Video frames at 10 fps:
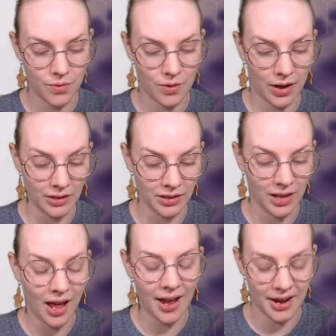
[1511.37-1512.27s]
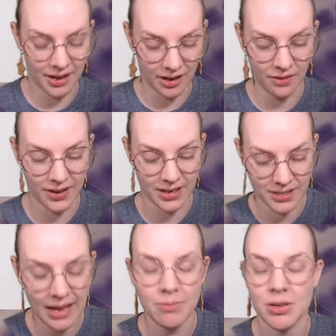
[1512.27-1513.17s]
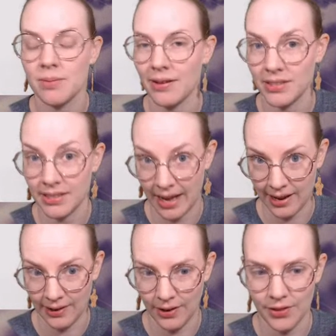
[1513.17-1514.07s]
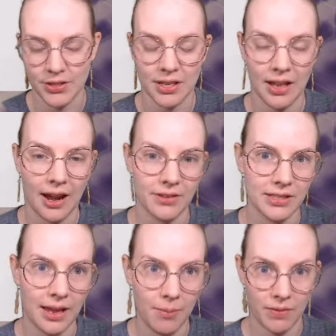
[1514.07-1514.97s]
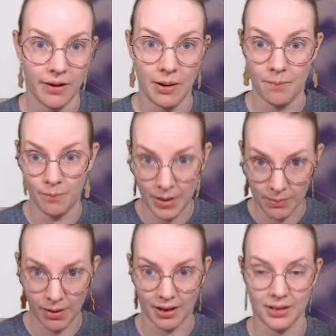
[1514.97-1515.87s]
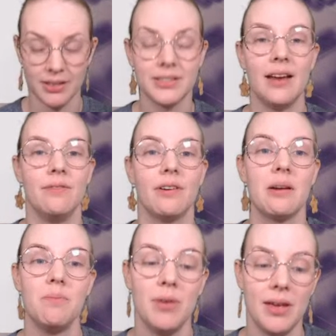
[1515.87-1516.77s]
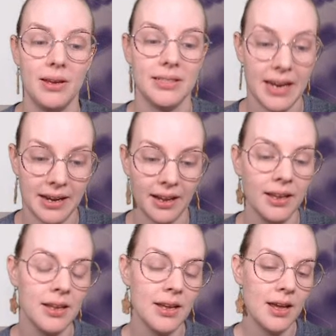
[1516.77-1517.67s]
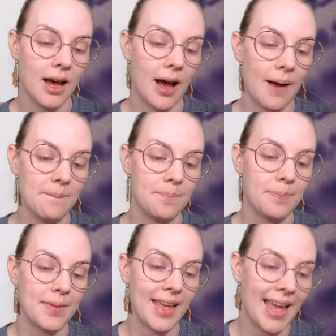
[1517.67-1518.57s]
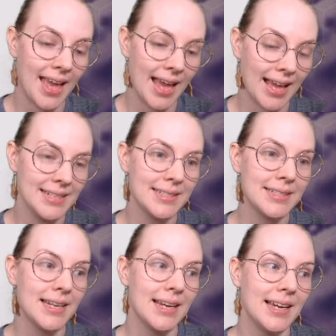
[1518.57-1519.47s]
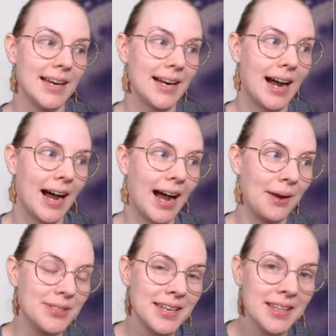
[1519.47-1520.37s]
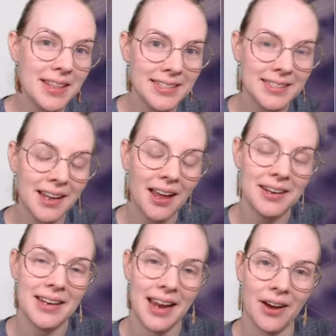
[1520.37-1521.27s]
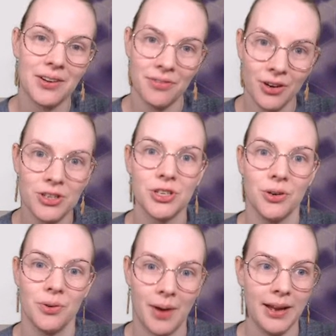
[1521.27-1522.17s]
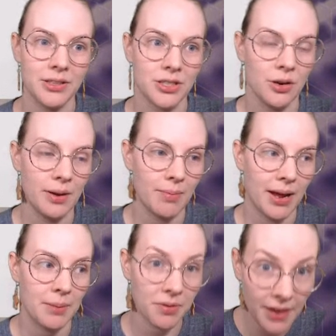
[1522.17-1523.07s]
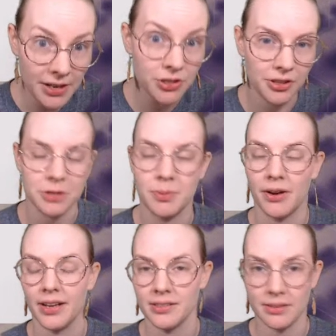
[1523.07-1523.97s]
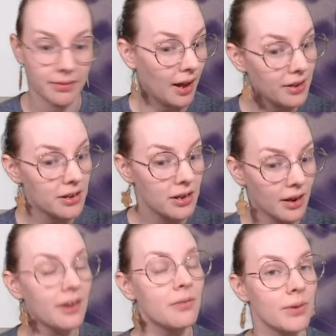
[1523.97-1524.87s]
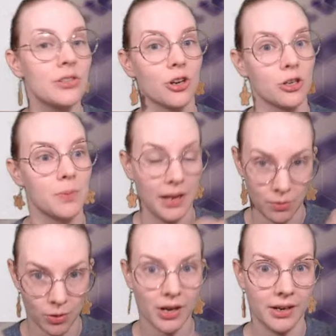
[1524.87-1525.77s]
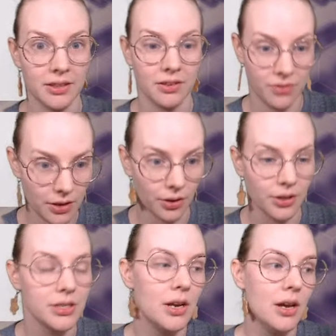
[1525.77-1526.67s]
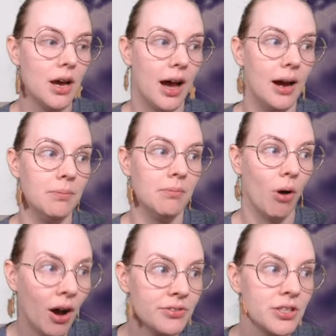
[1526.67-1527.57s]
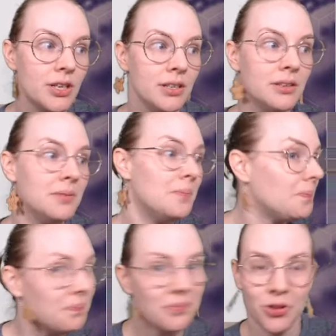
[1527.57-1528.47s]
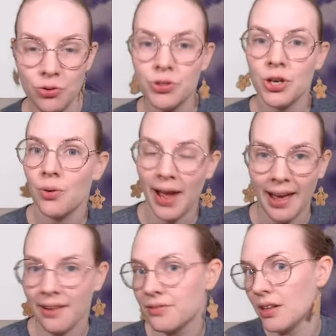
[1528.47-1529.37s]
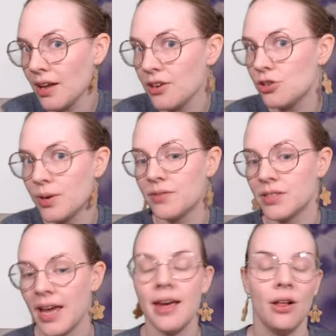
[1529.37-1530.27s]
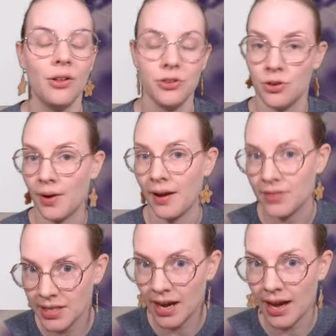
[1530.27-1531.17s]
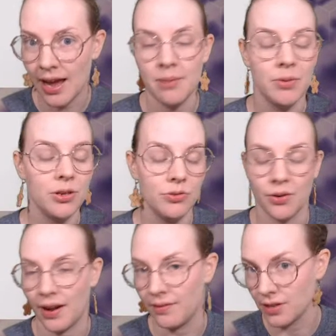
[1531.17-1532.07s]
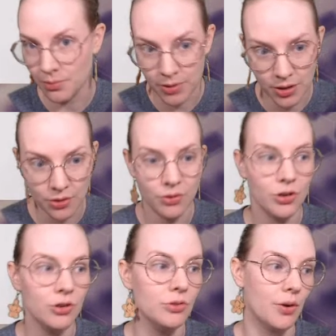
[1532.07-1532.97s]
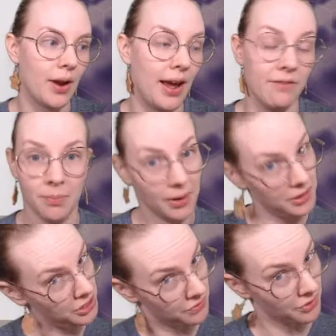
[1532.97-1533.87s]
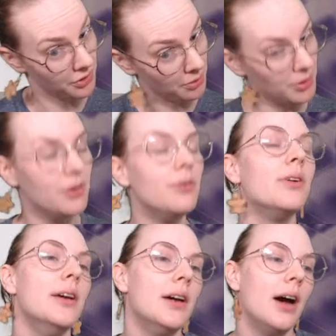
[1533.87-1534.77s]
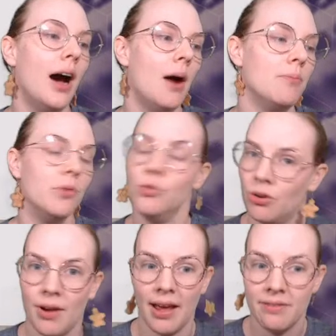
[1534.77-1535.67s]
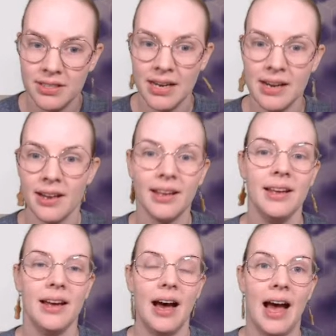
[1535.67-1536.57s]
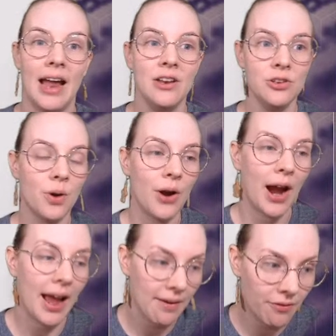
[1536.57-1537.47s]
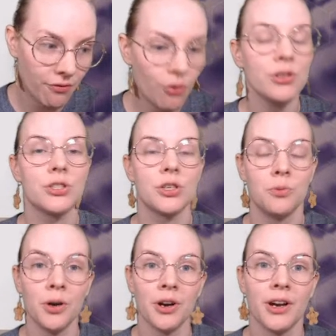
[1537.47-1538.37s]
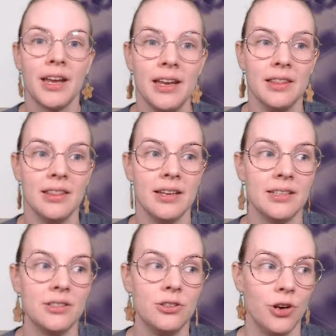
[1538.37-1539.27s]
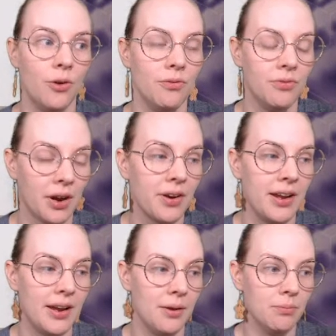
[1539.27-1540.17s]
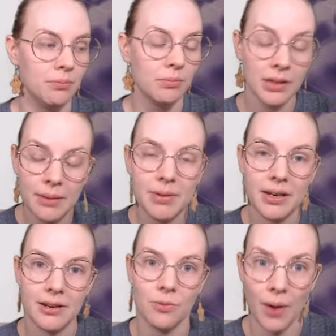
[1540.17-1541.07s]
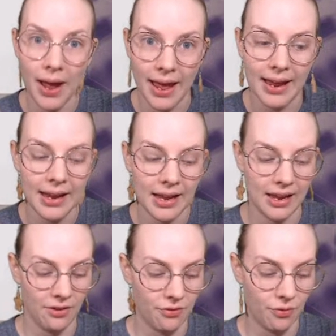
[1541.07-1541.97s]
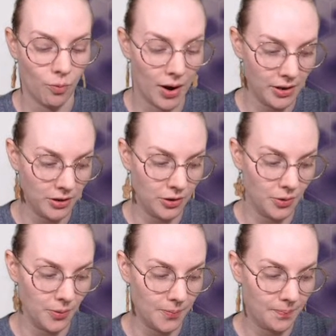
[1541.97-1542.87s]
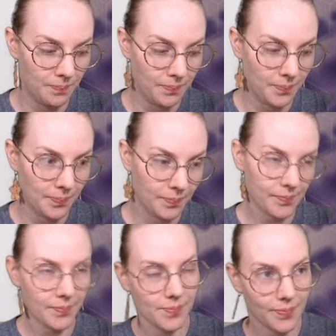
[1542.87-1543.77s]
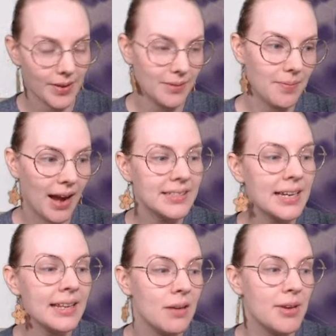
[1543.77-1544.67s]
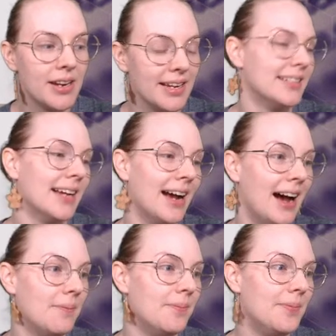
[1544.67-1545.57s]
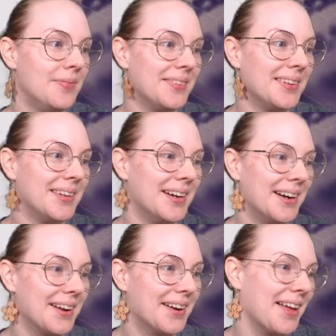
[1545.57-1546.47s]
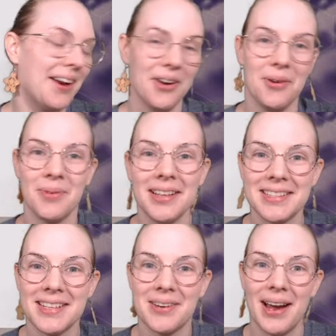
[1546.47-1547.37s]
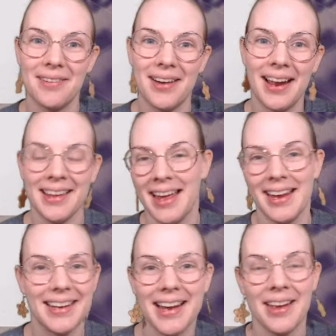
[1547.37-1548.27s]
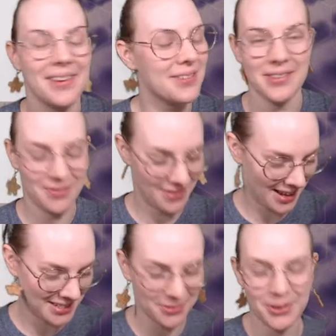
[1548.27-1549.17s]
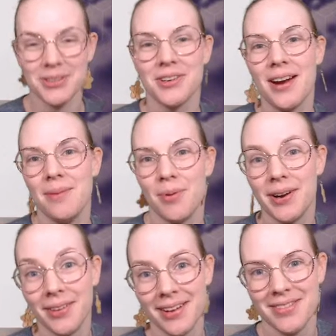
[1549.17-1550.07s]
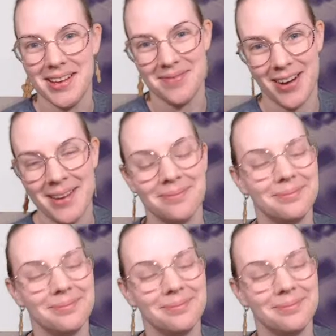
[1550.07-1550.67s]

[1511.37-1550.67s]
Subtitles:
a lot of excitement about scale. There's a lot of excitement of very big models and very big data. And I would say that that's not an inherent virtue, right? So in my professional experience, not in research, but like working in the field, often you don't have the luxury of scale. You don't have the time, you don't have the compute, you don't have the budget for the compute, you don't have the data, and you are forced to work in this, very limited way if what you, I say limited, I don't know, realistic way, right? Like fantasy worlds are great, but we don't live in them, right?